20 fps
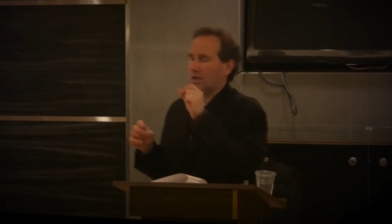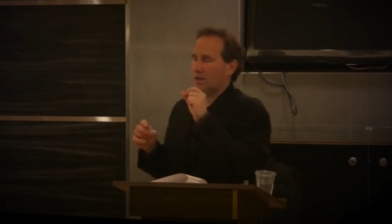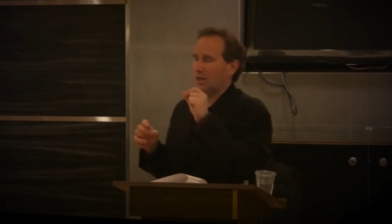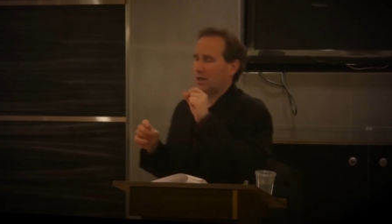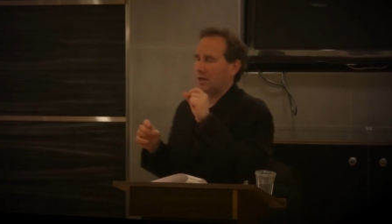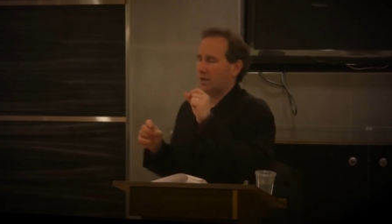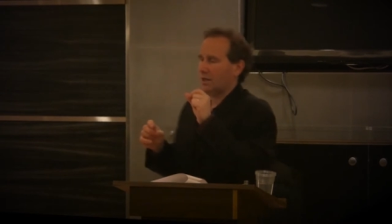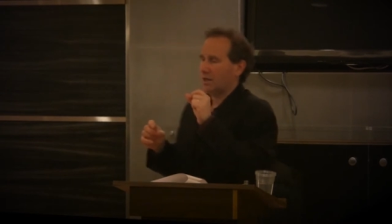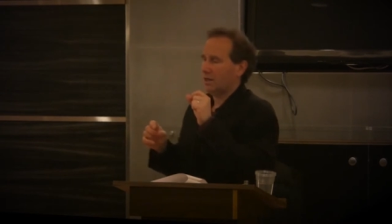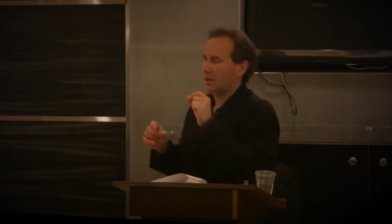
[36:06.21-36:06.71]

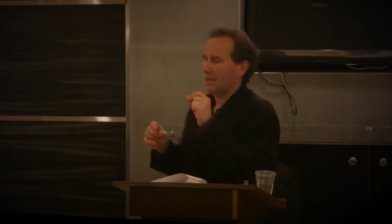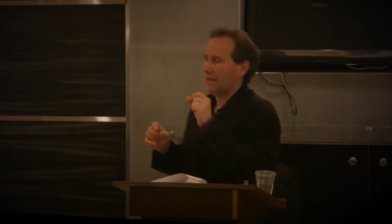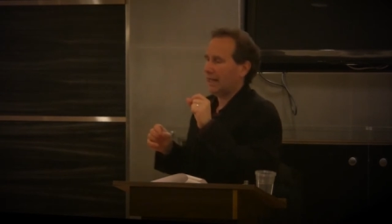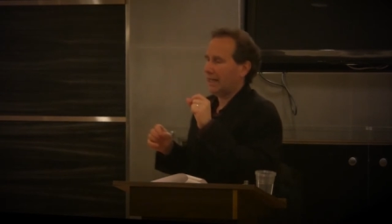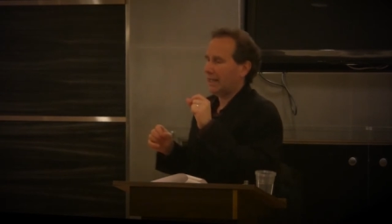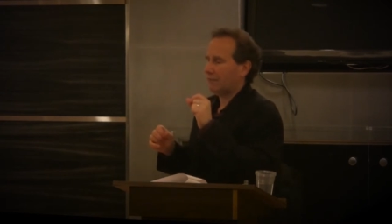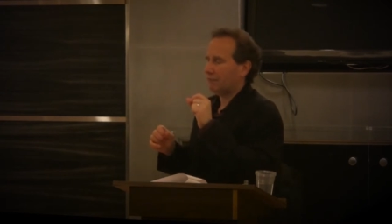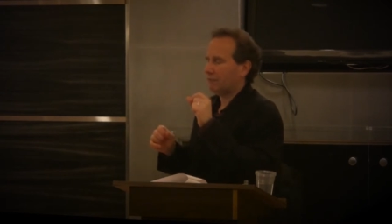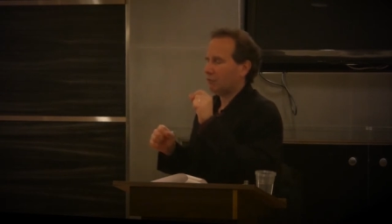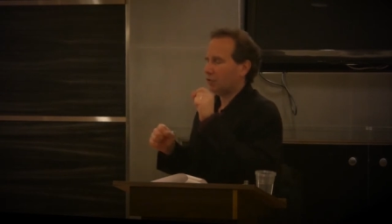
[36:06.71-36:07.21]
uh,
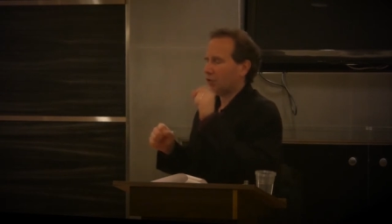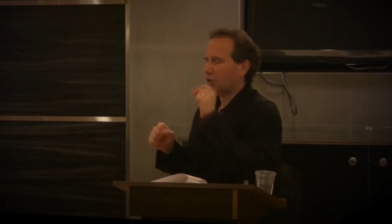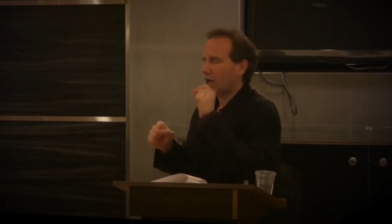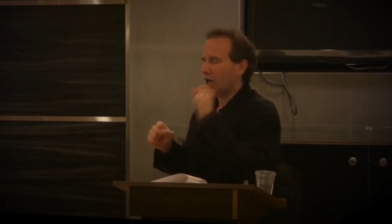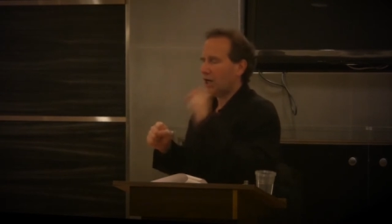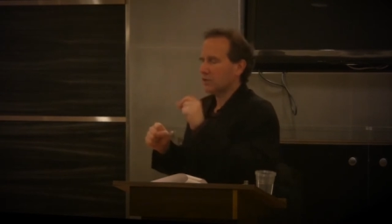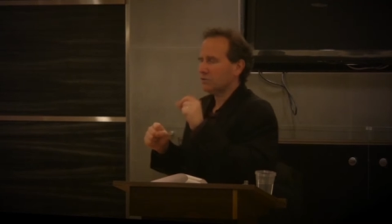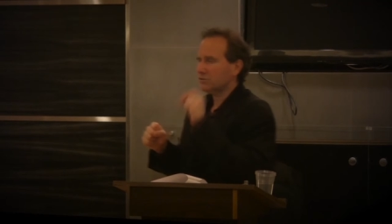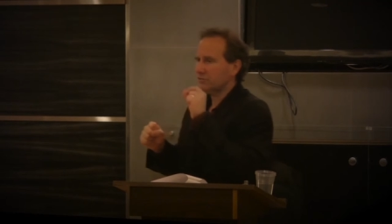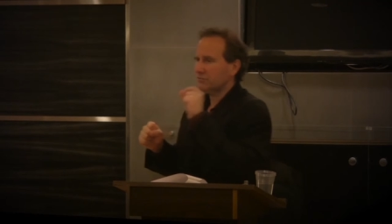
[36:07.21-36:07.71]
for one
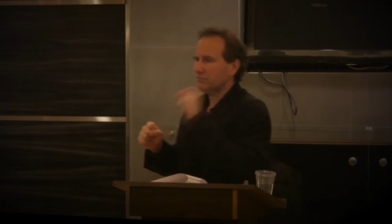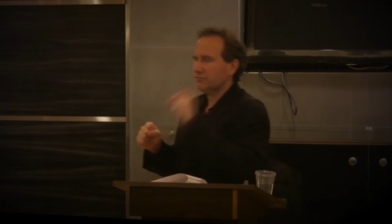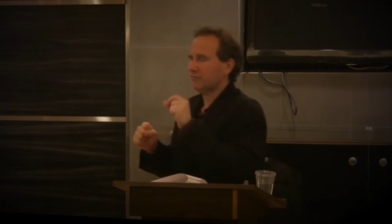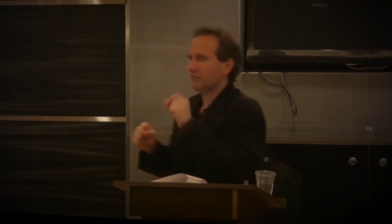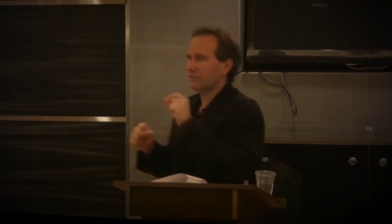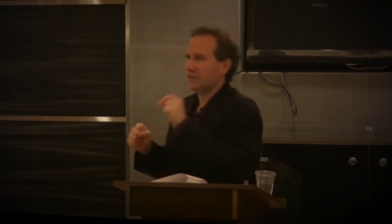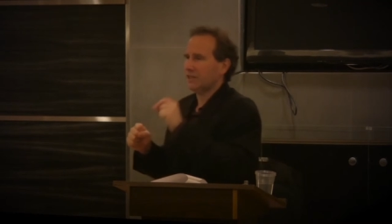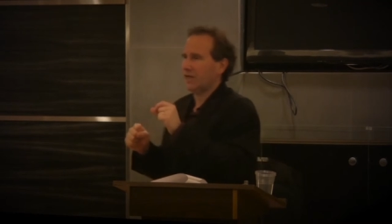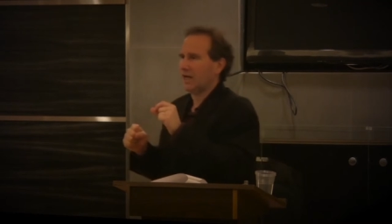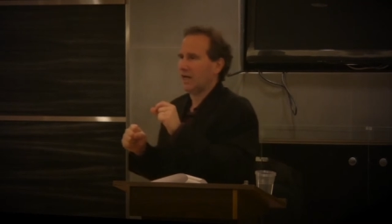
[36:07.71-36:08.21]
hundred
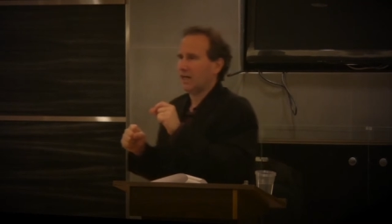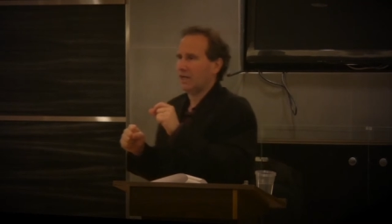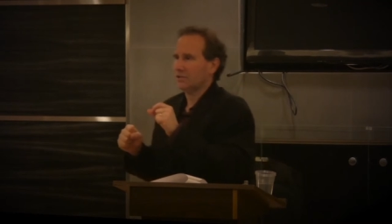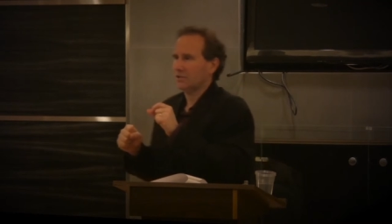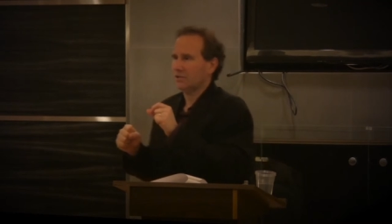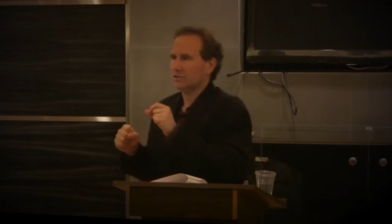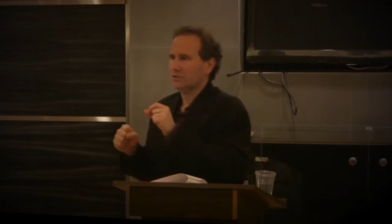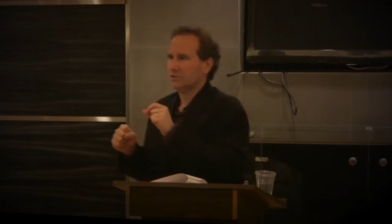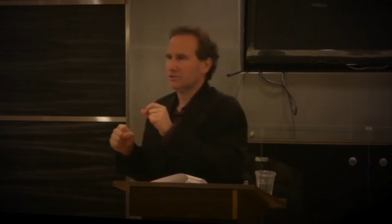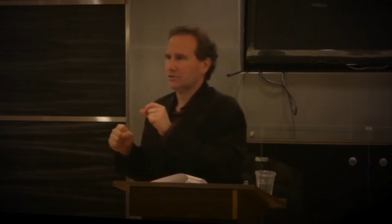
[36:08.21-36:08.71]
fifty
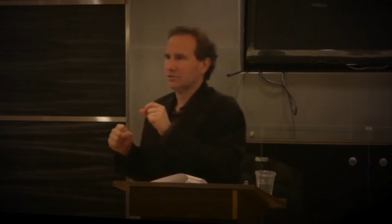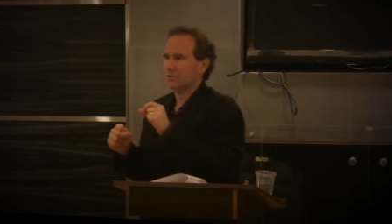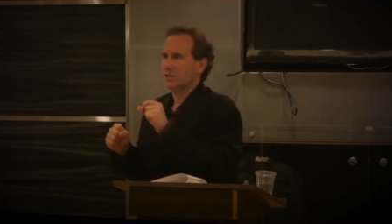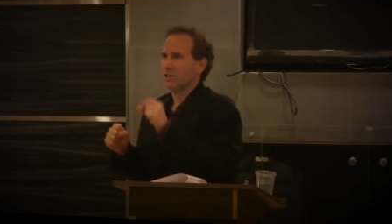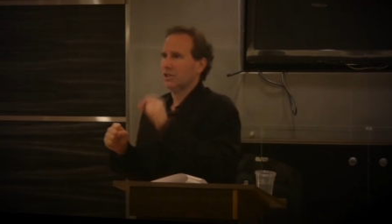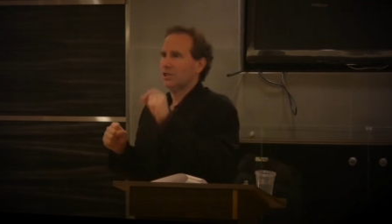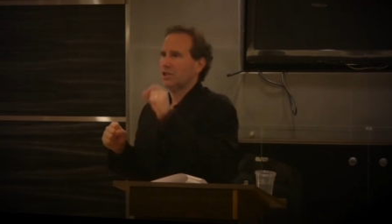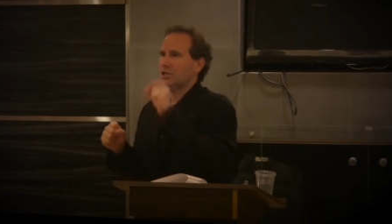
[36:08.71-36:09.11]
dollars.